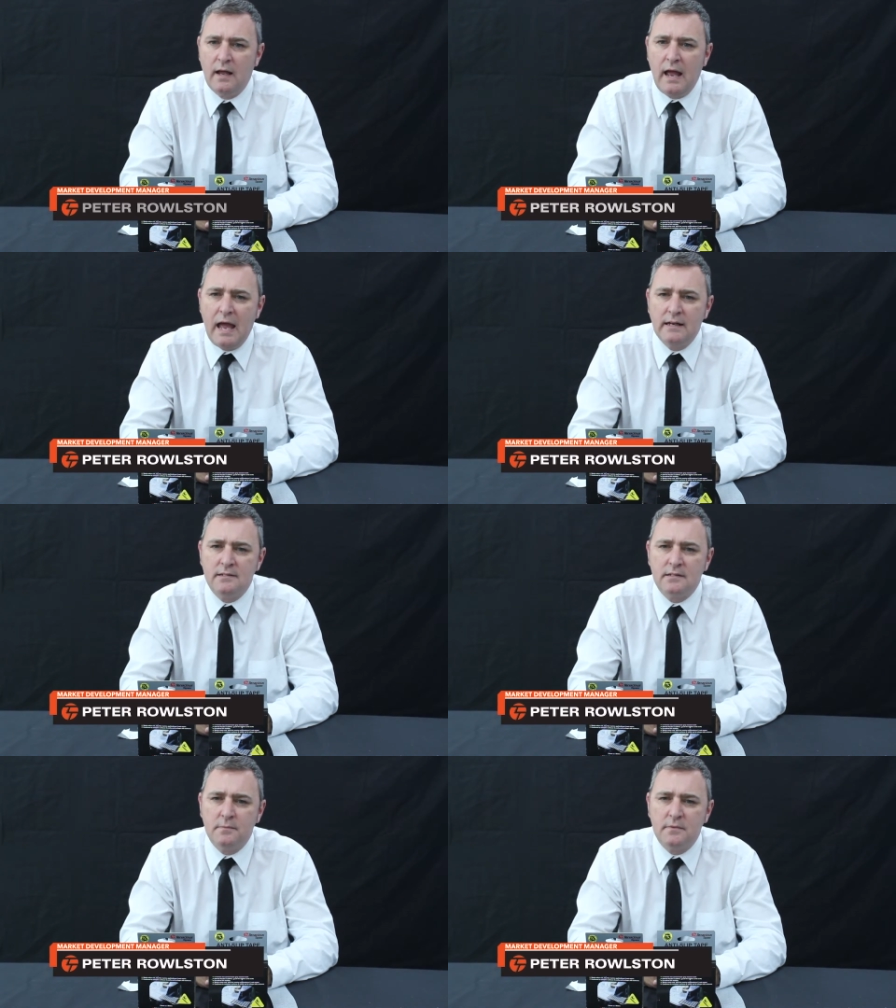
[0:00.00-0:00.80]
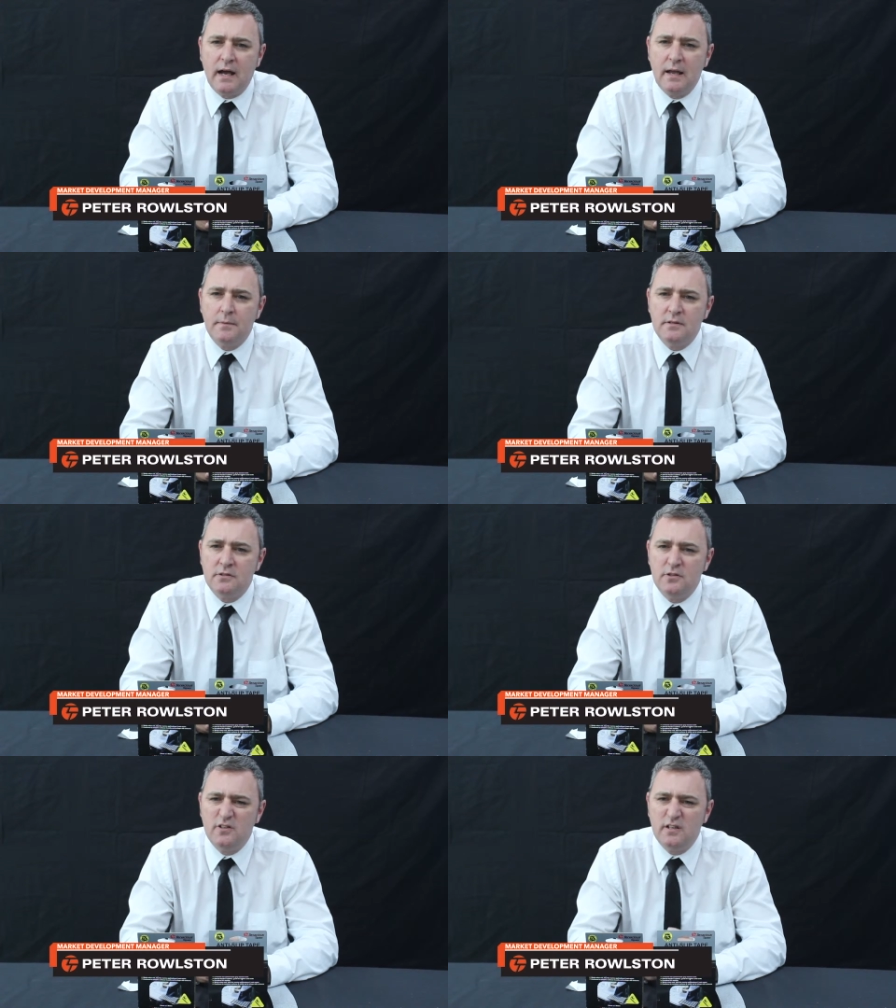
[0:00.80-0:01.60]
anti-slip tape is a
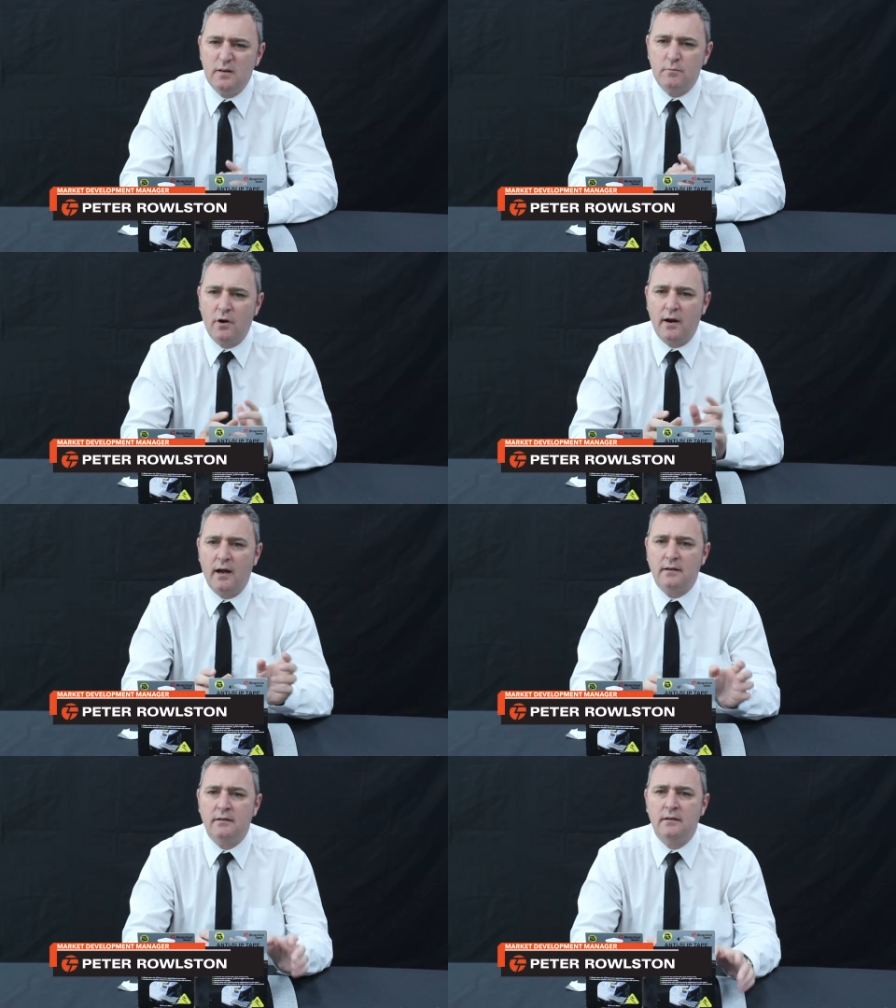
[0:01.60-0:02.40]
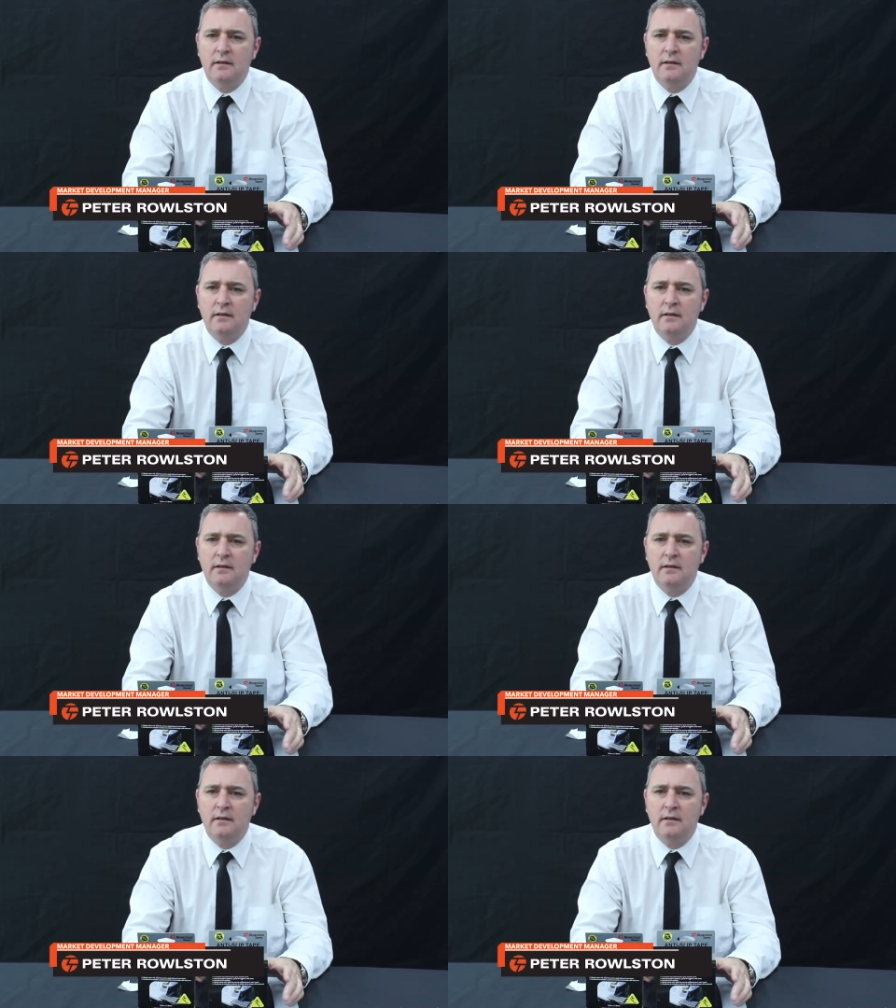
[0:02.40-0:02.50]
unique product